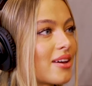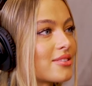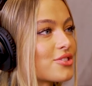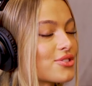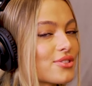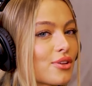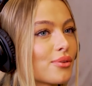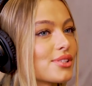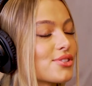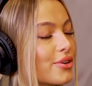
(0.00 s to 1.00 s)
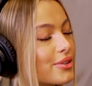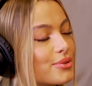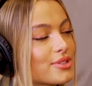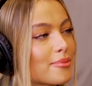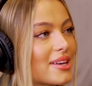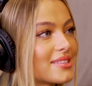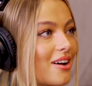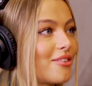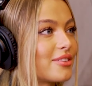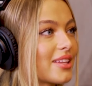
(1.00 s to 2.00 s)
I just slowly started losing
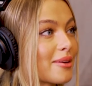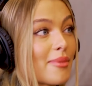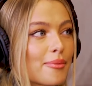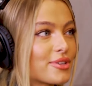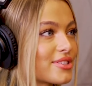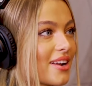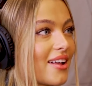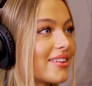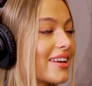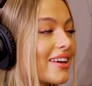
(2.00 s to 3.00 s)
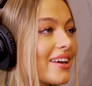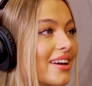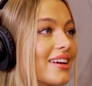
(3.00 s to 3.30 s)
myself and like my personality.